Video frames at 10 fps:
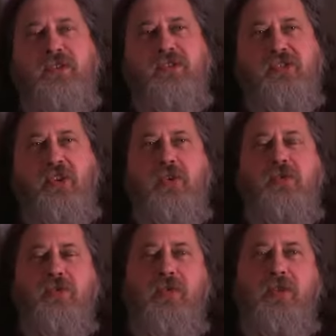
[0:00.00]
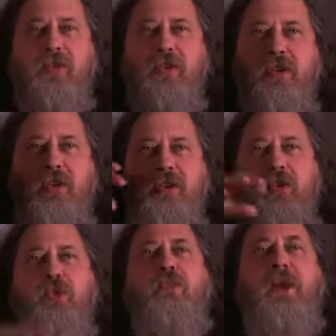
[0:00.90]
So
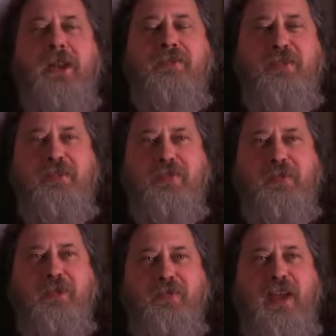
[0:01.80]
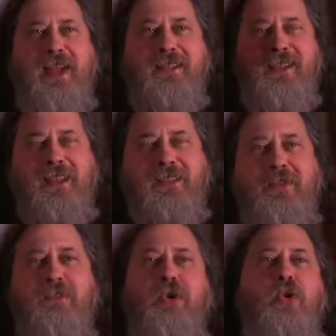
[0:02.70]
you benefit from the fact that
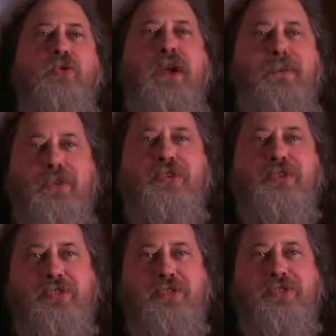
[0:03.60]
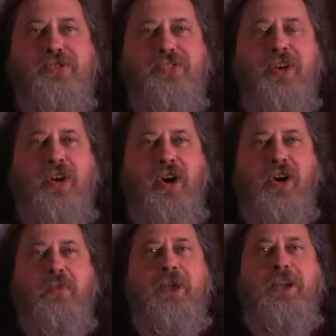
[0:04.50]
the programmer users
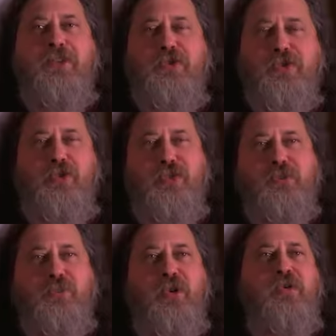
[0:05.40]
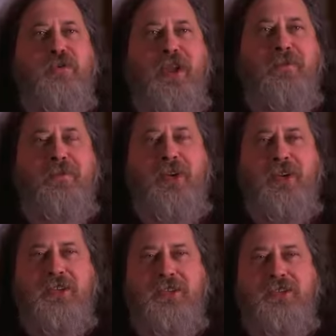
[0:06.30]
are making sure this program
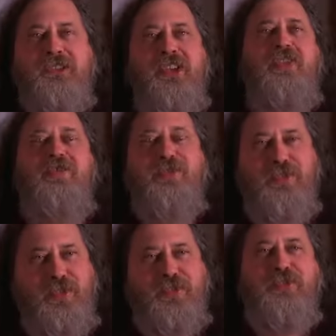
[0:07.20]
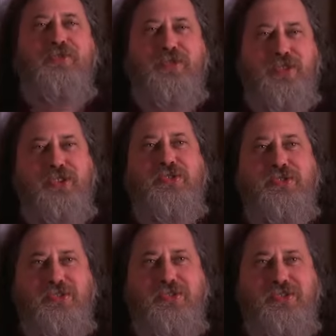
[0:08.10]
is safe for its
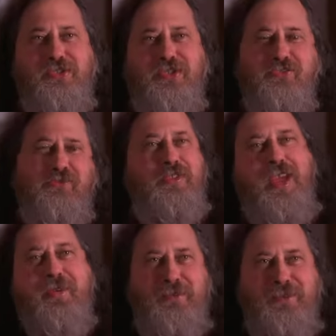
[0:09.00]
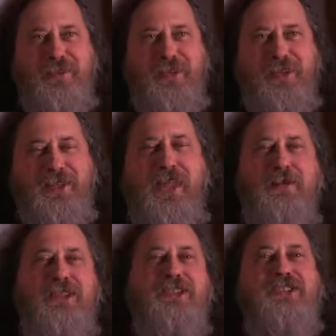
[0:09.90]
users, for them. That
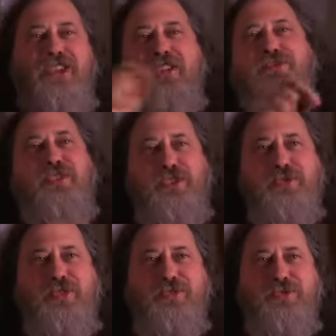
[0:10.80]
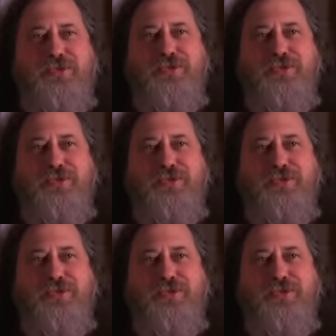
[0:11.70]
makes it safe for you too.